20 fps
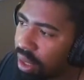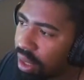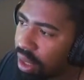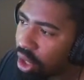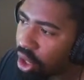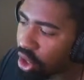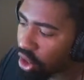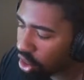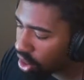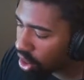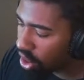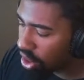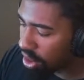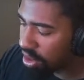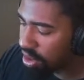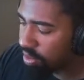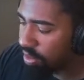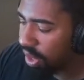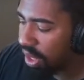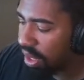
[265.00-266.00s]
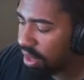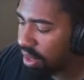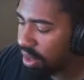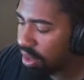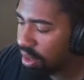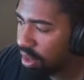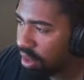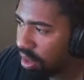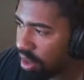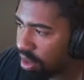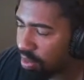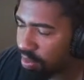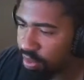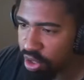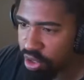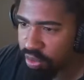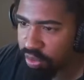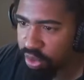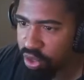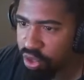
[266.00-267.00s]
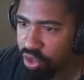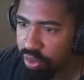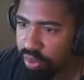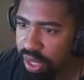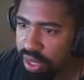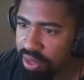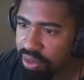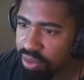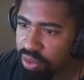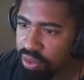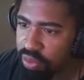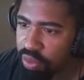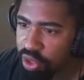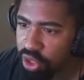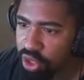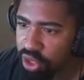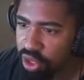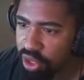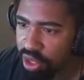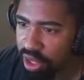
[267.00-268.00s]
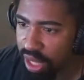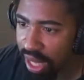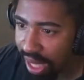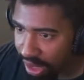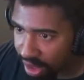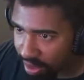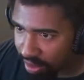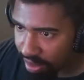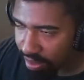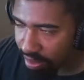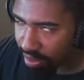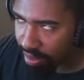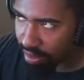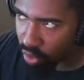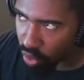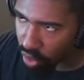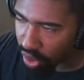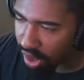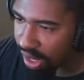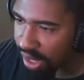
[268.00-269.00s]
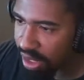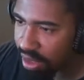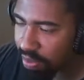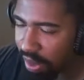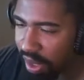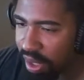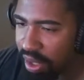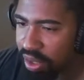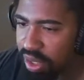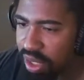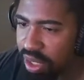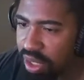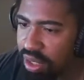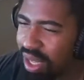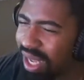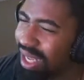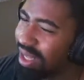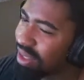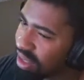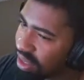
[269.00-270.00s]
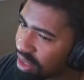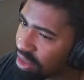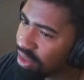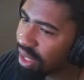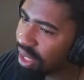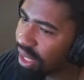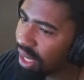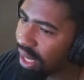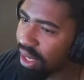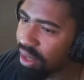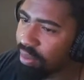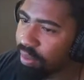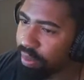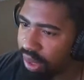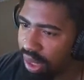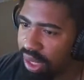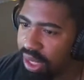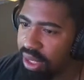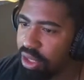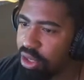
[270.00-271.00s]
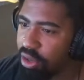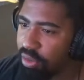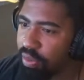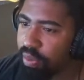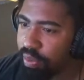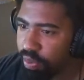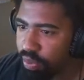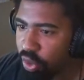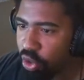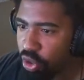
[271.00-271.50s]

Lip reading: her ultimate, this miniature black hole, which locks more or less players in, they can still get out, but you're